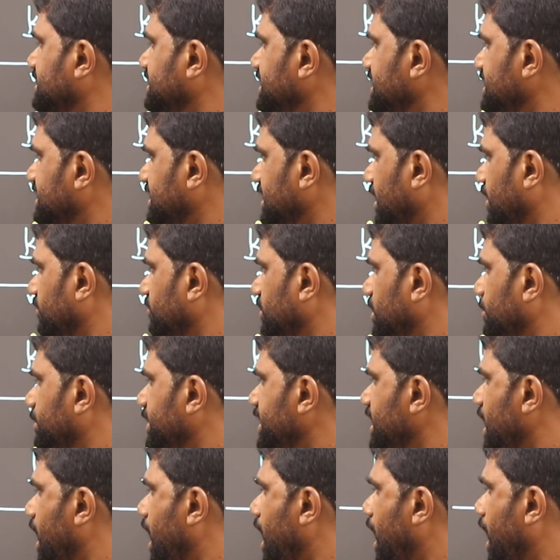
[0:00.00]
theta will
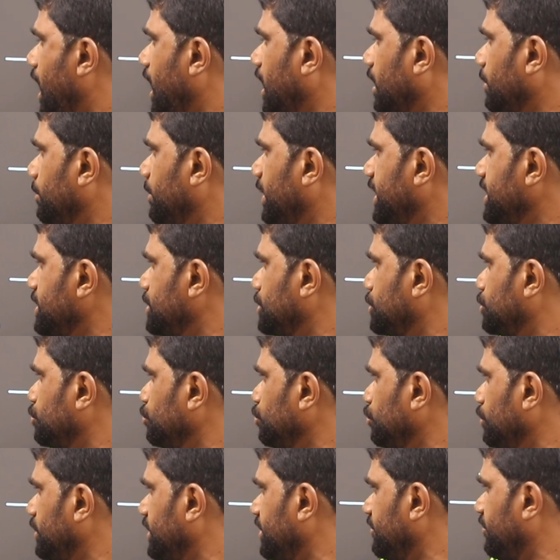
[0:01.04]
be r by
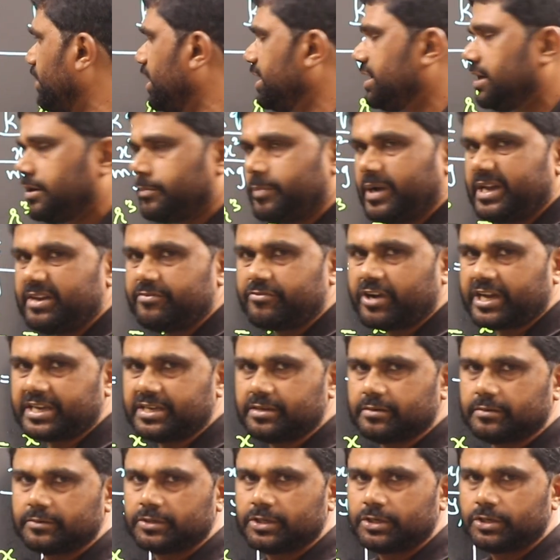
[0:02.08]
2 divided by y.
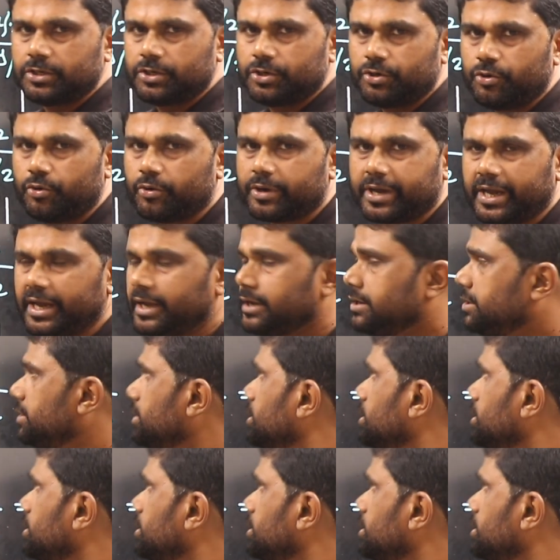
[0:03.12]
Okay,